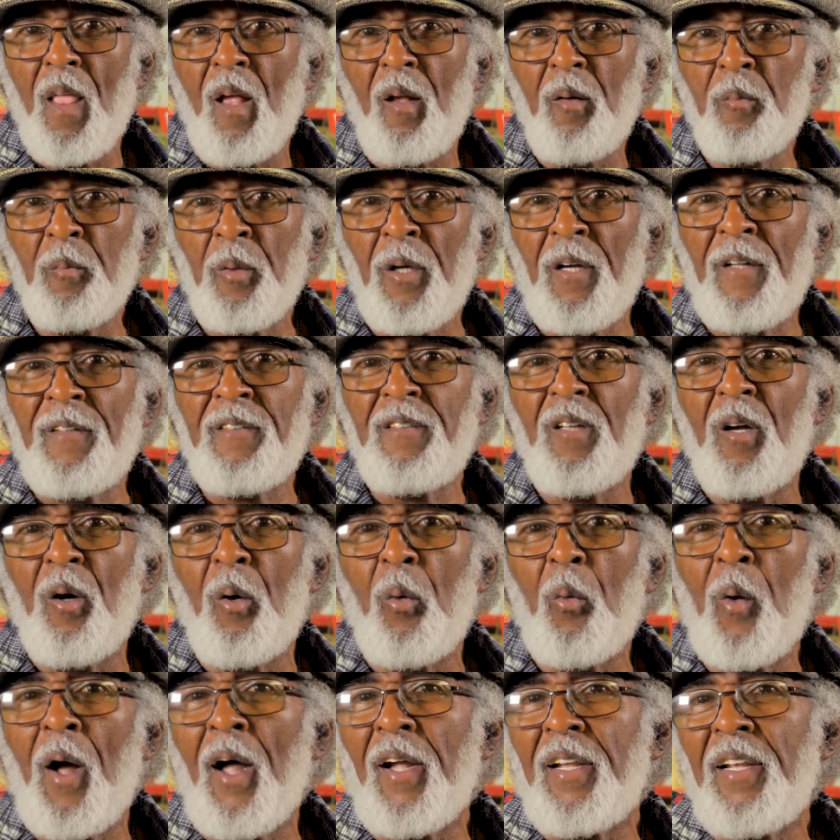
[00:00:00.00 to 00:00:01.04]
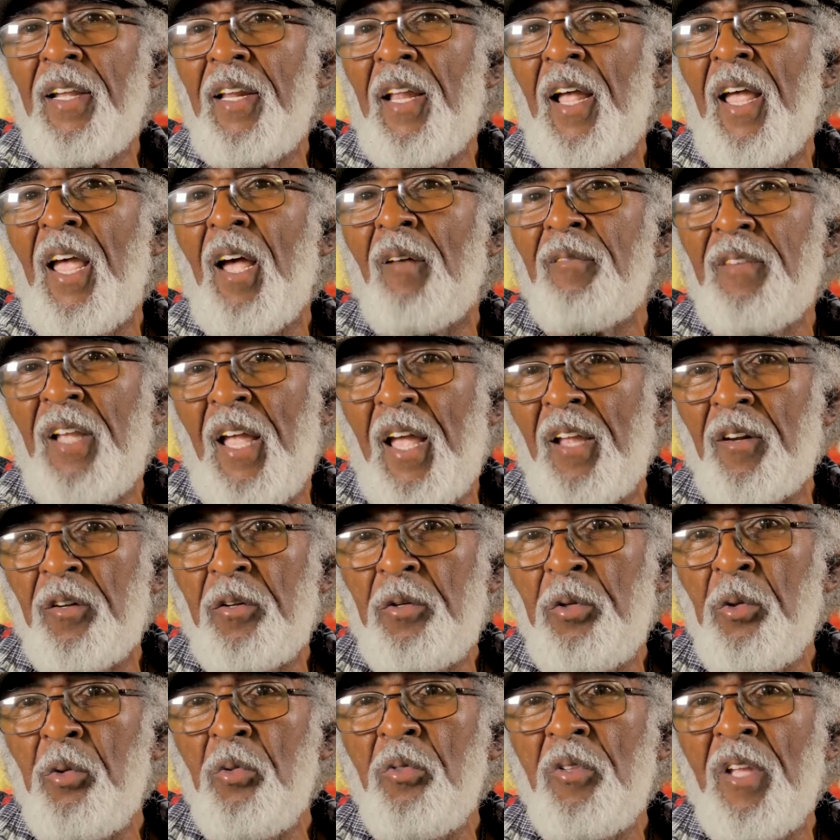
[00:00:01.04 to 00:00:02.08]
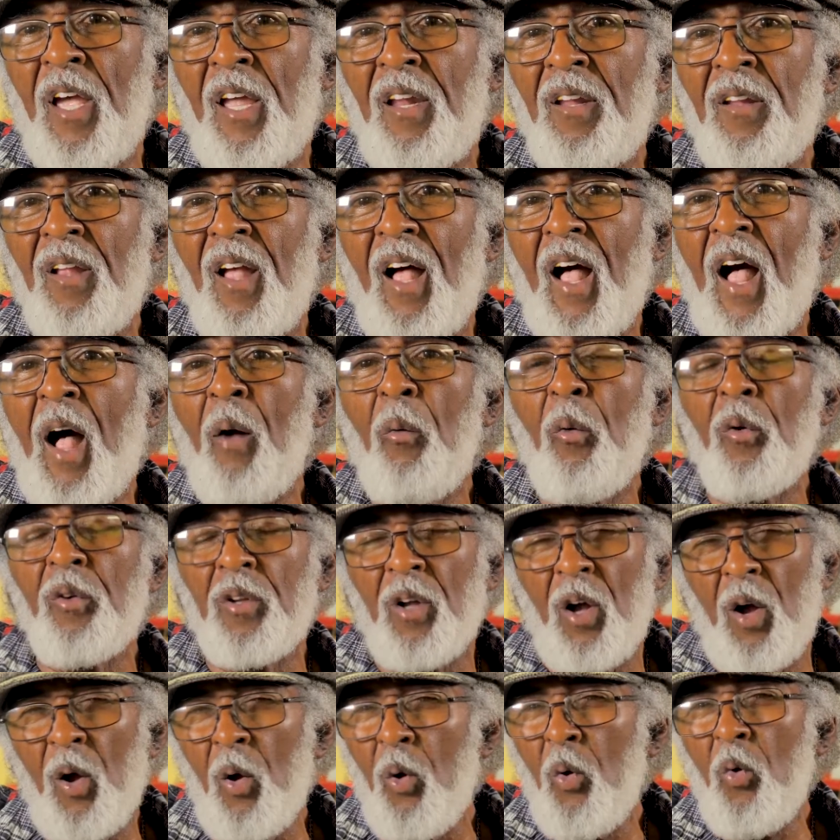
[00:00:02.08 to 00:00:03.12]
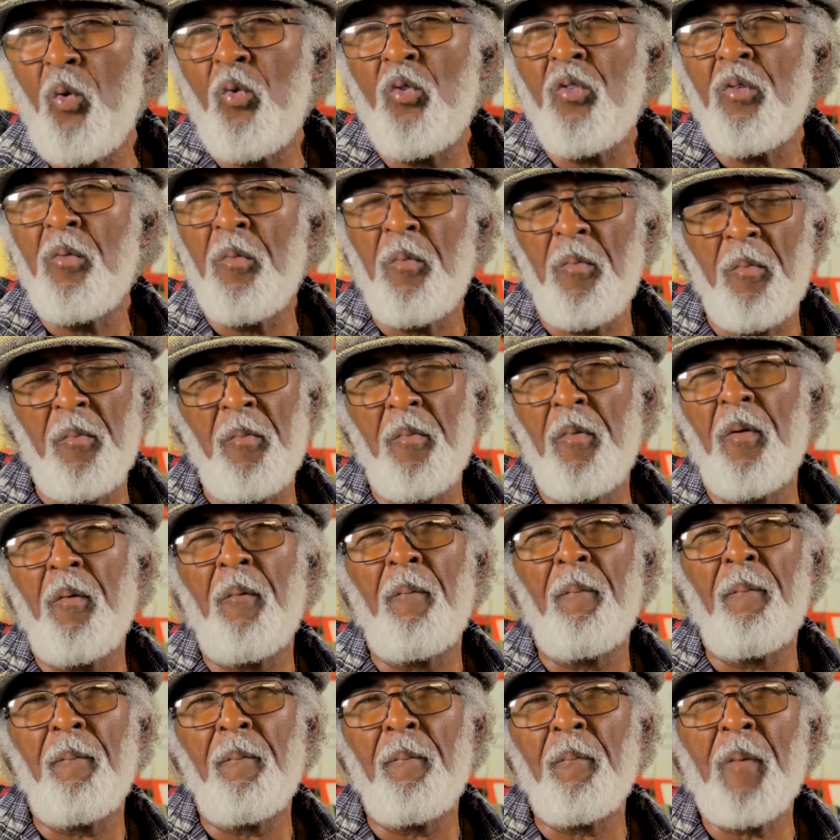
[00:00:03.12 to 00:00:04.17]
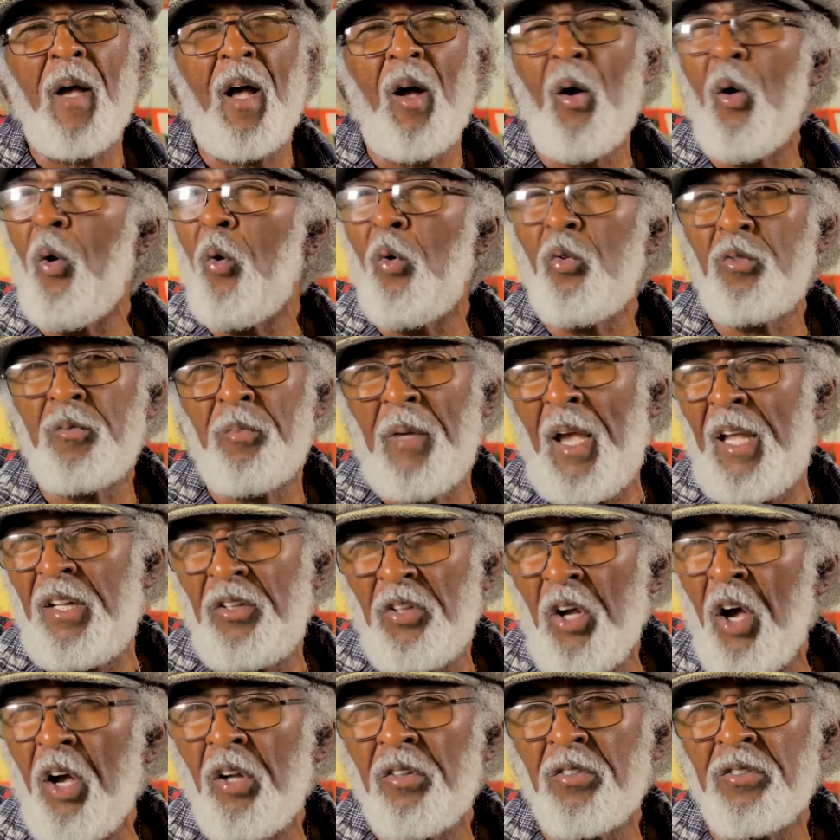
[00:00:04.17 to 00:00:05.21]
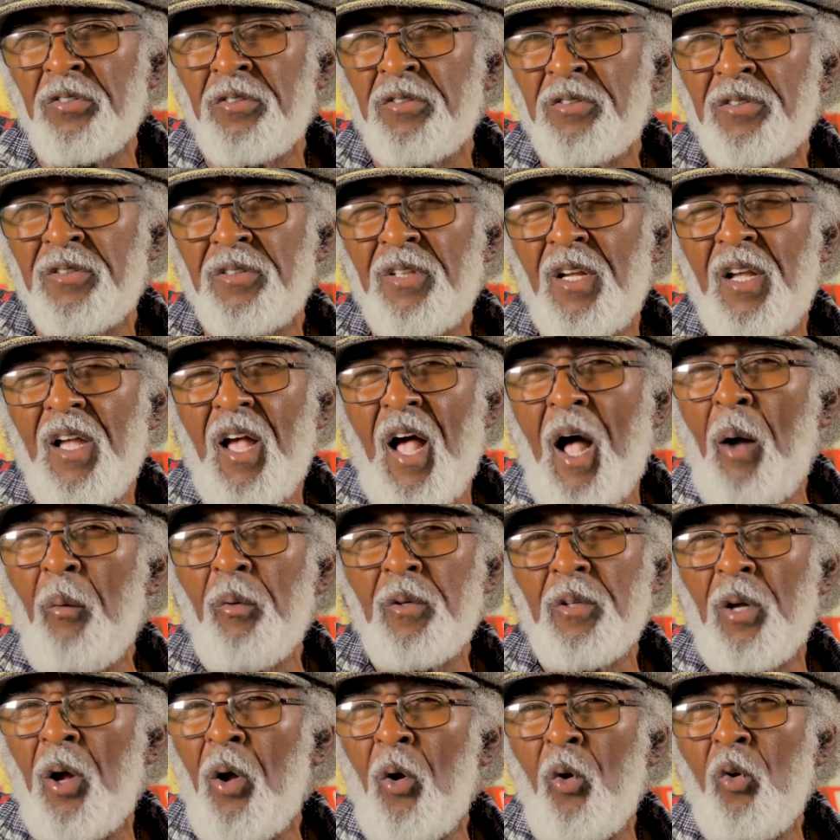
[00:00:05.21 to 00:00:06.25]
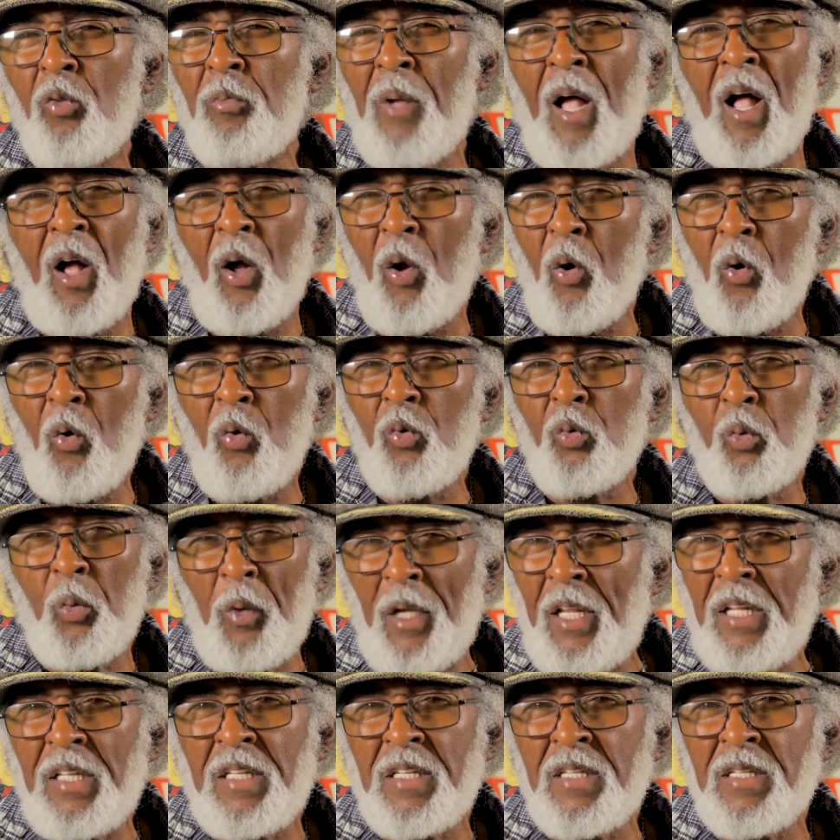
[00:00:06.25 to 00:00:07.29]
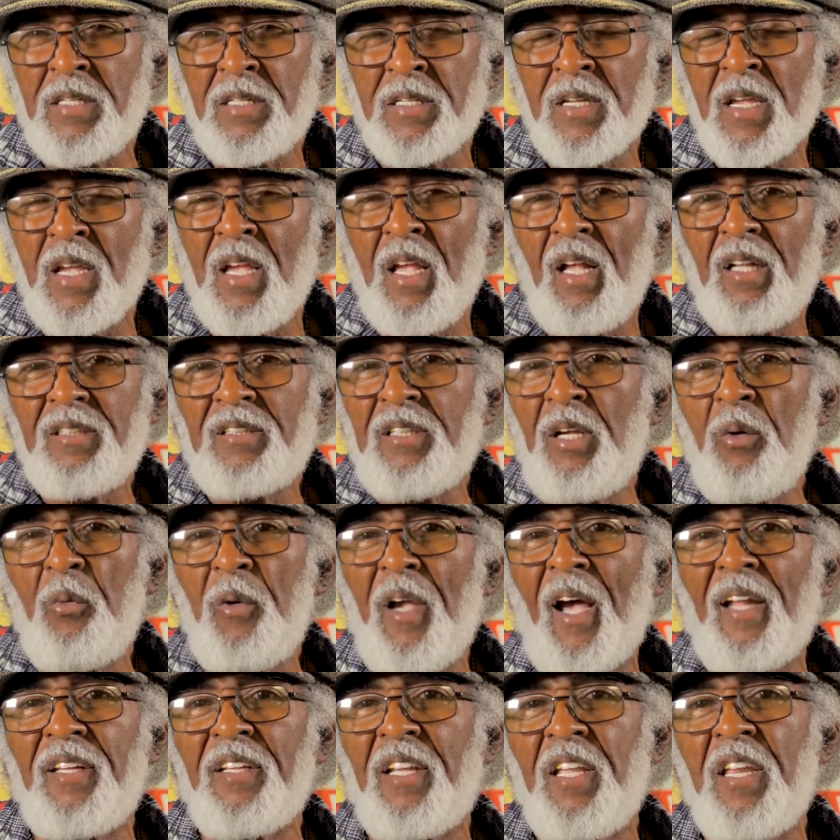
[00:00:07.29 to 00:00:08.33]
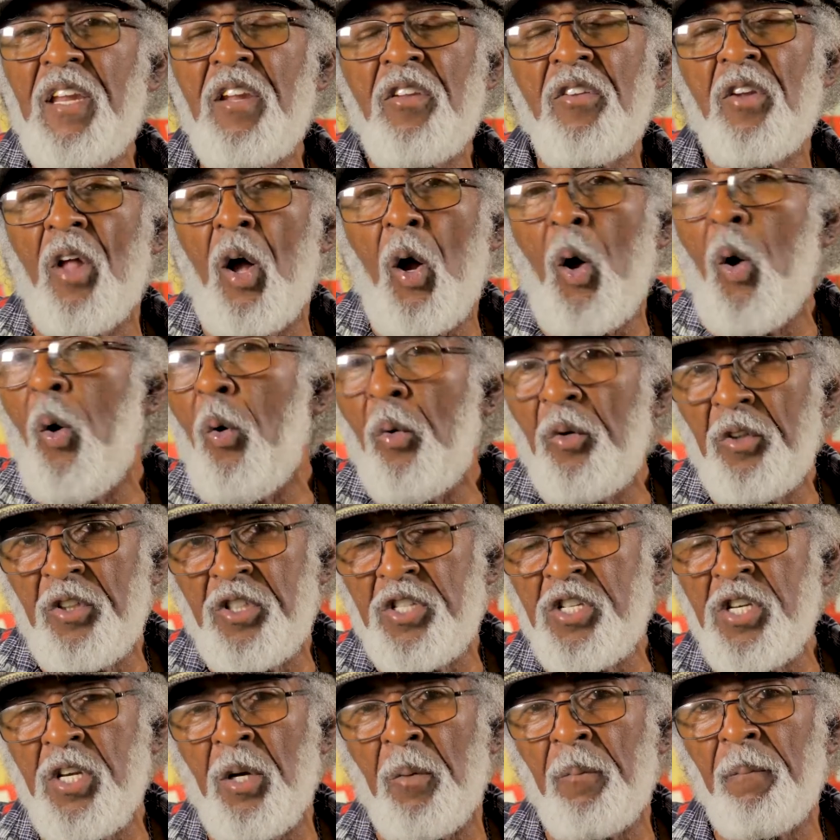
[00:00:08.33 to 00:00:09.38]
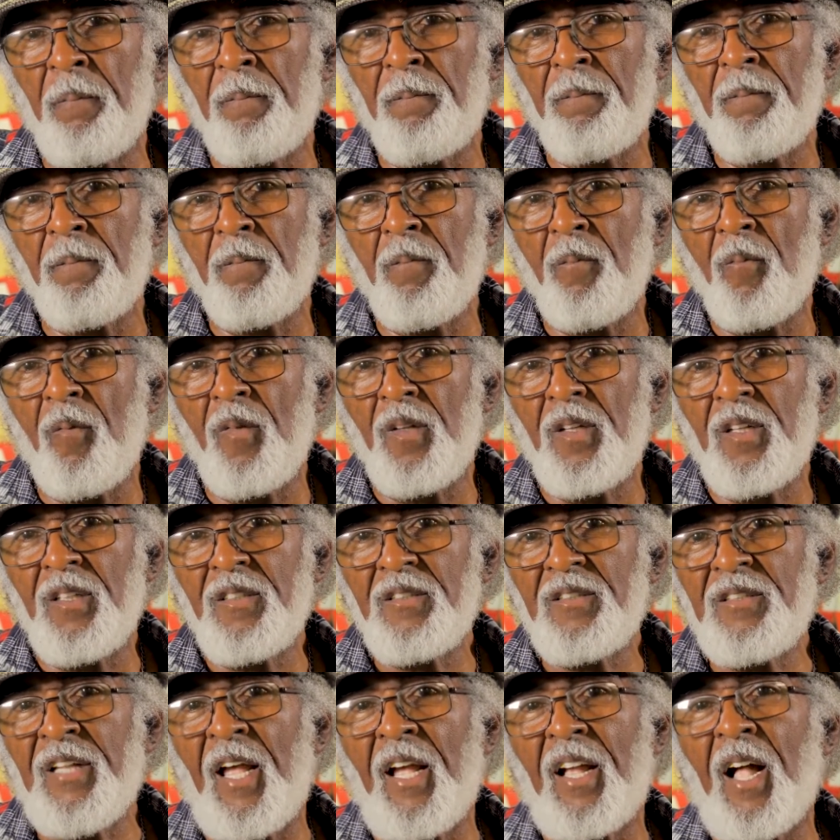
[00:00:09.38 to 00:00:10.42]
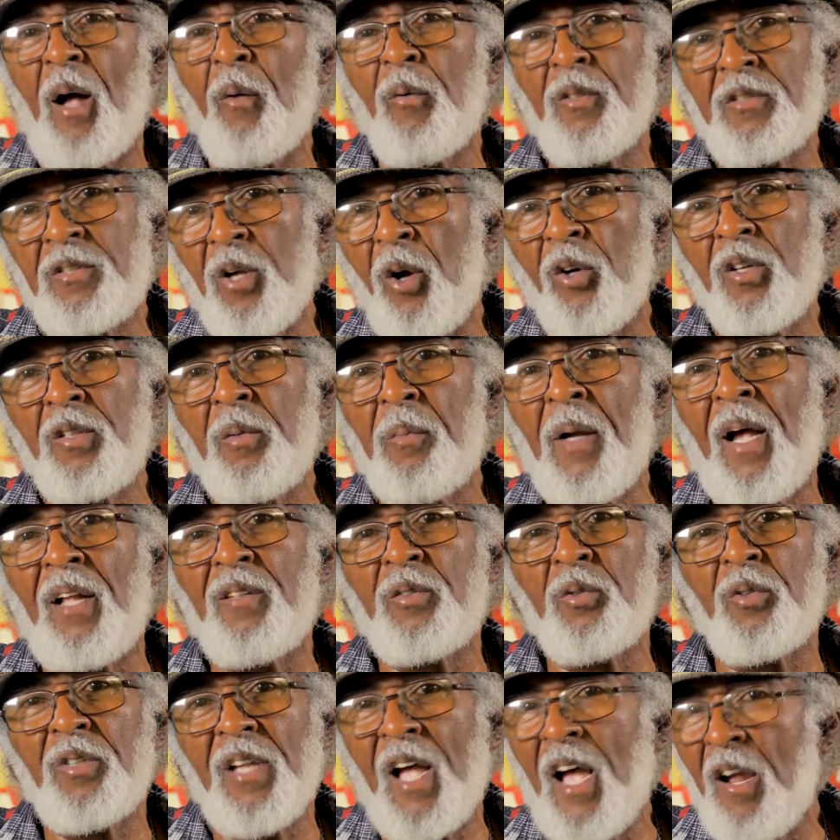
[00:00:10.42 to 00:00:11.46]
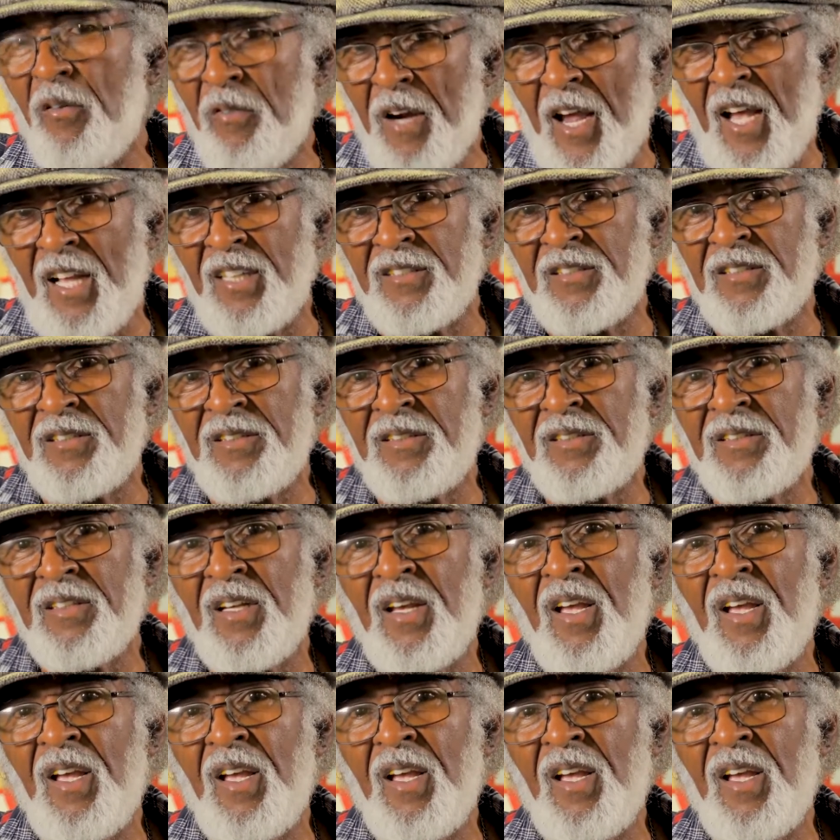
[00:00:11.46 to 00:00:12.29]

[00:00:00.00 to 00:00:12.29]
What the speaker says: But why can't I have the attitude that I want to own my own McDonald's? I want to own my own Wendy's. See, we got to get into the ownership. Like I was talking about those high rises.